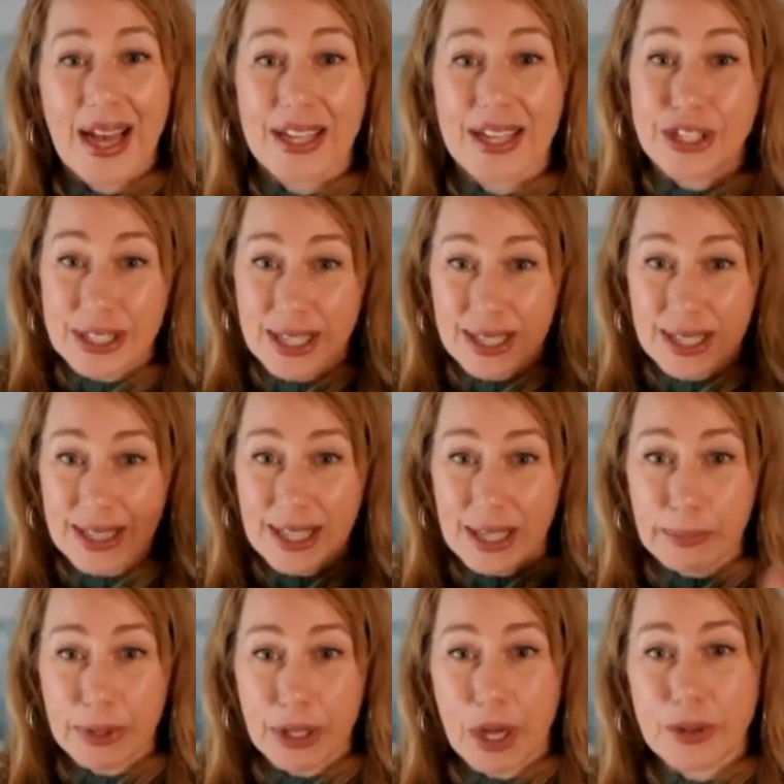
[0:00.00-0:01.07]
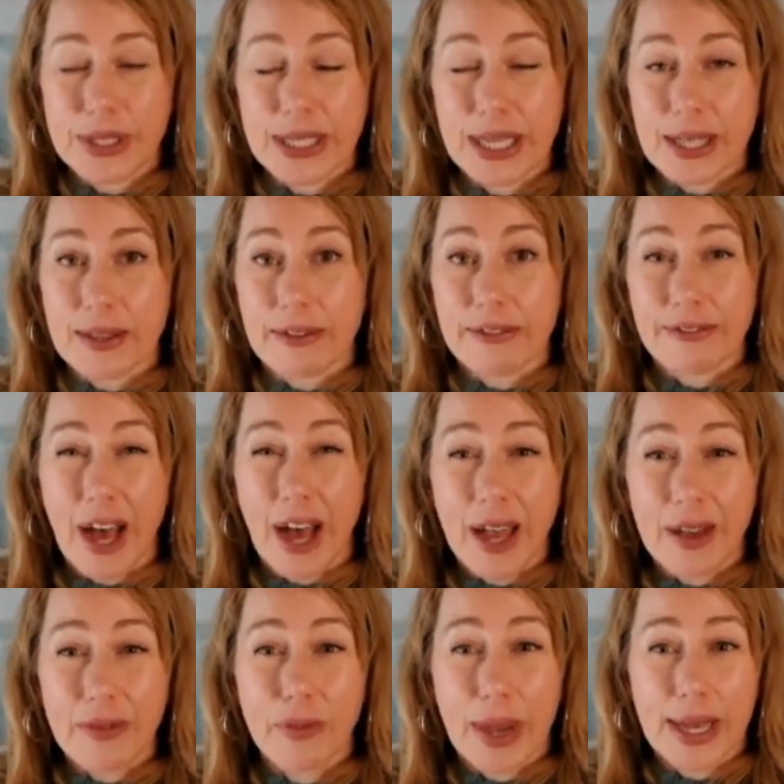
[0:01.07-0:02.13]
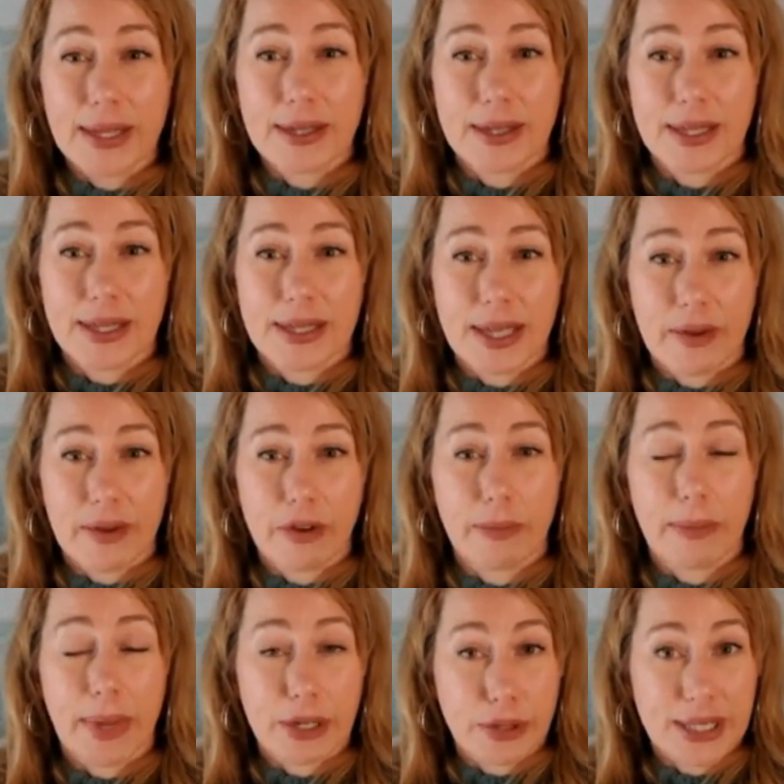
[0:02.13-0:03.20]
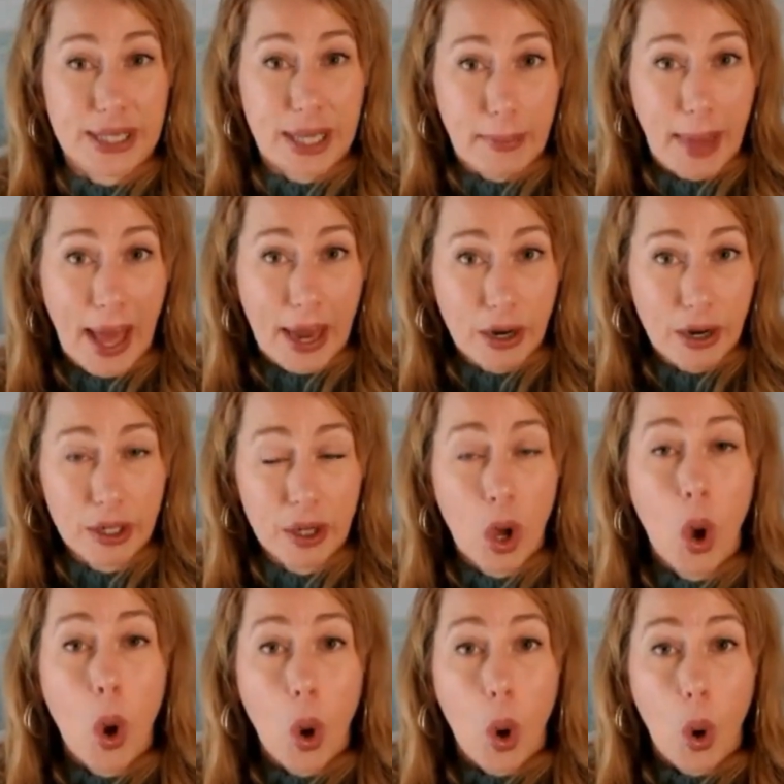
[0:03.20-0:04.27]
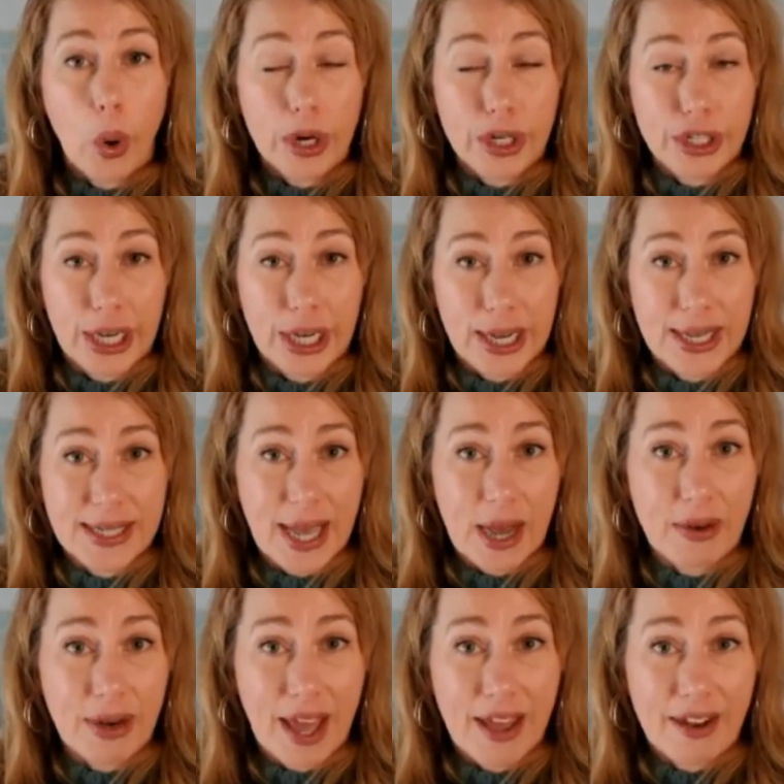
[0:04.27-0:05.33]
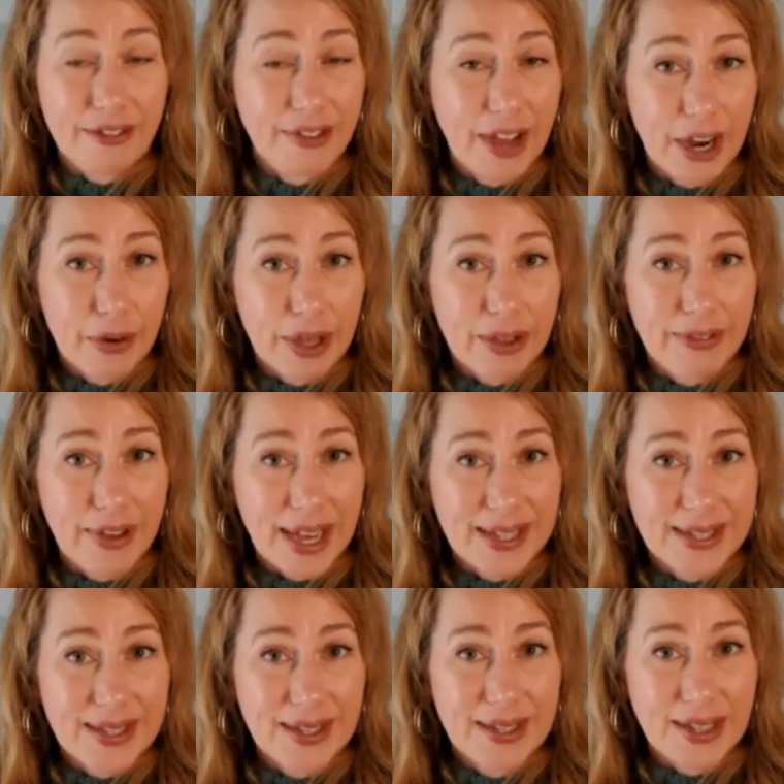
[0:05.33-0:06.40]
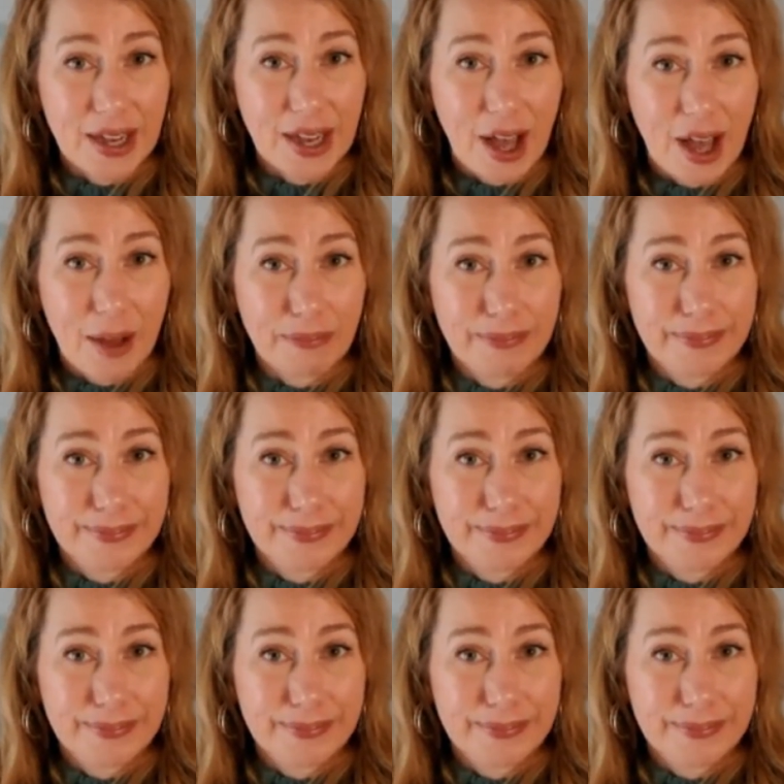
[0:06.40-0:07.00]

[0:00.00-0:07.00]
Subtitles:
Just click the link below to get the 5 ways to discover metrics that matter, or check us out at FieryFX.com.